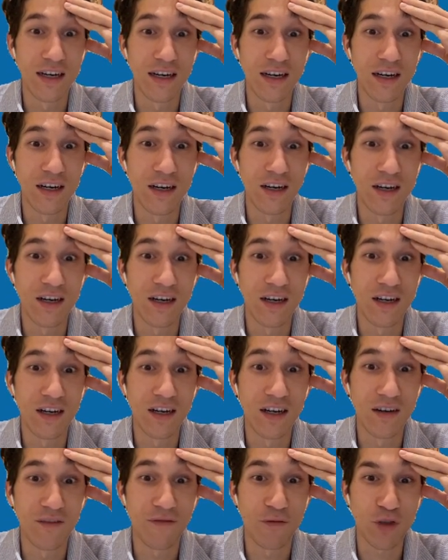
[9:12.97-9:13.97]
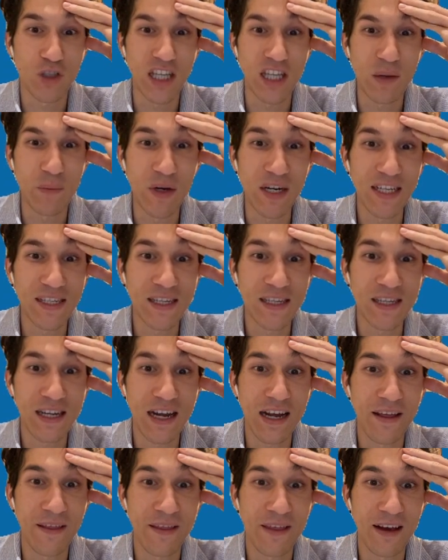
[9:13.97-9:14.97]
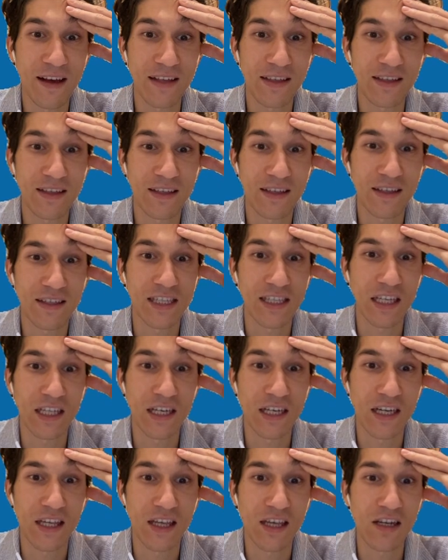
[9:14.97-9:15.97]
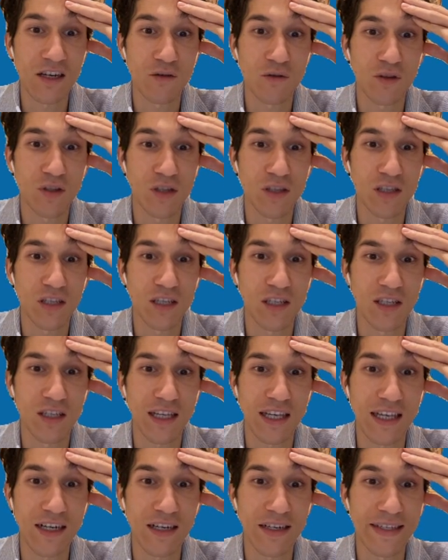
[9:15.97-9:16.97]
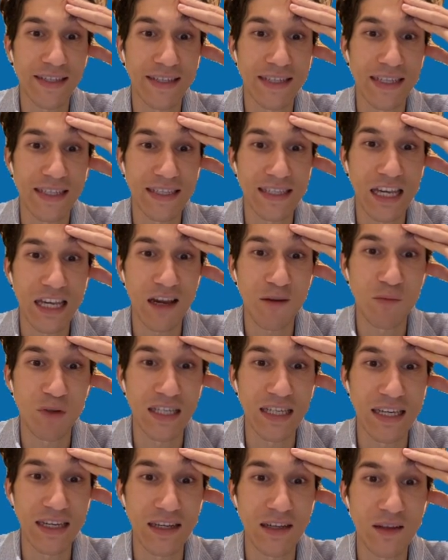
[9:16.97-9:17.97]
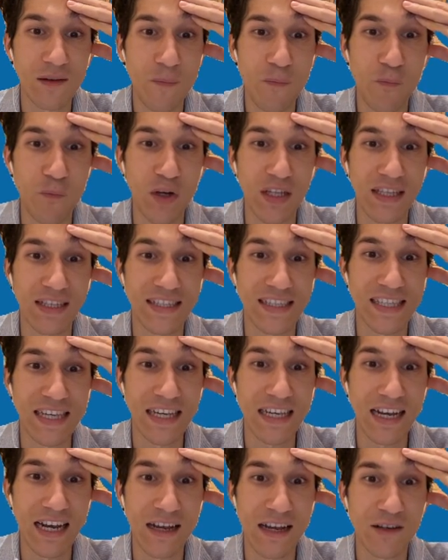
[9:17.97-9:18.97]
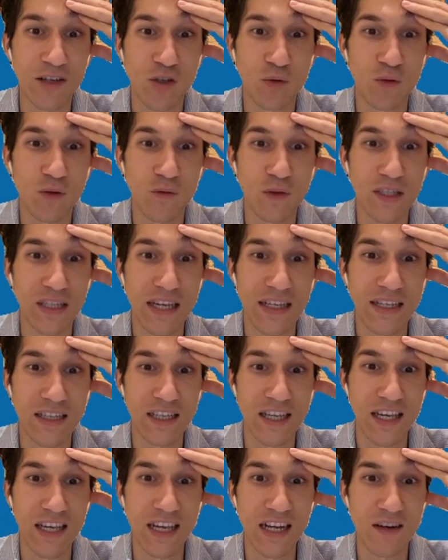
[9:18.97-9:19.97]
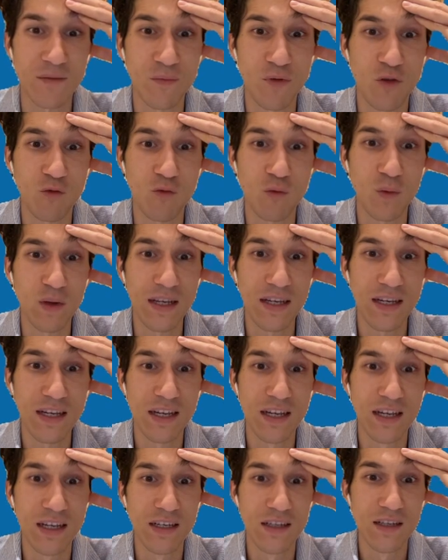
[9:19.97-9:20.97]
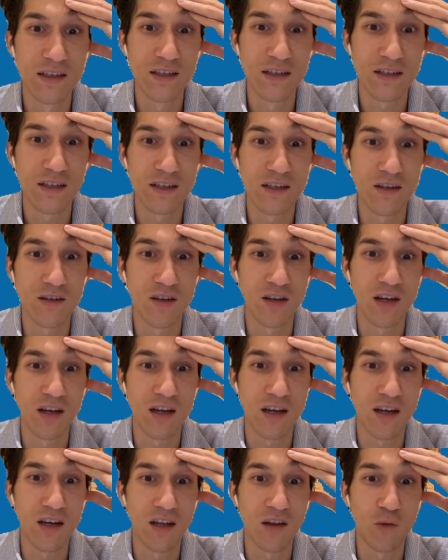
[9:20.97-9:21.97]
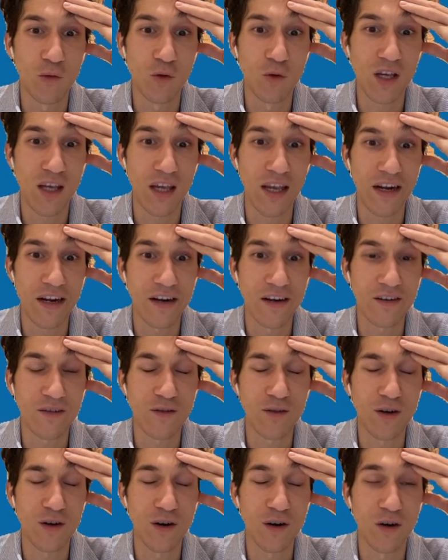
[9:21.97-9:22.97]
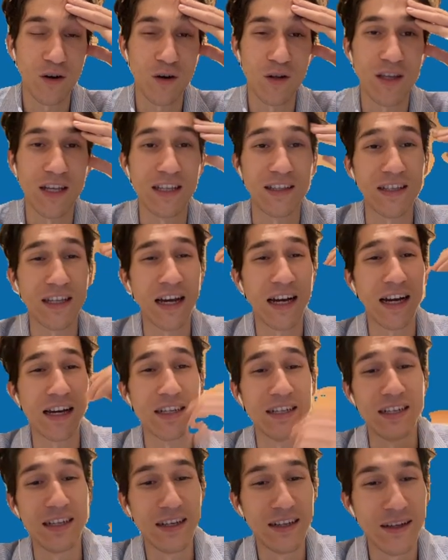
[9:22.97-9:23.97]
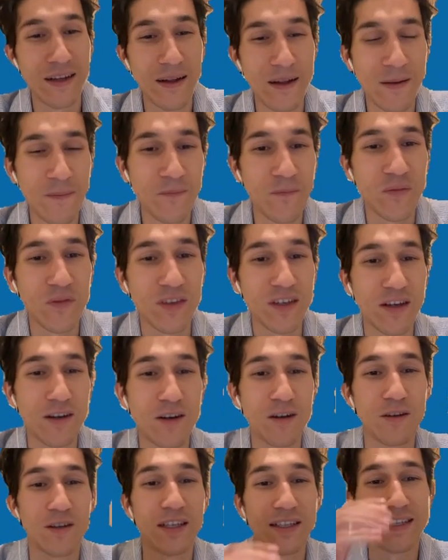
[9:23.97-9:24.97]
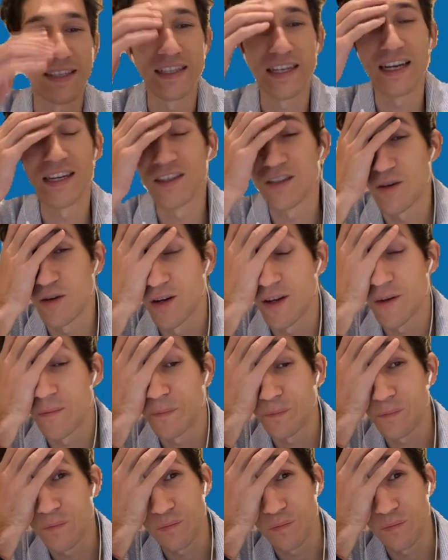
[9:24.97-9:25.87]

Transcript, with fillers: Uh, for some reason, I thought Settling Here here it's the same deal, but I should have settled here probably. Uh, look here. Oh, that nine. Oh, this nine gonna.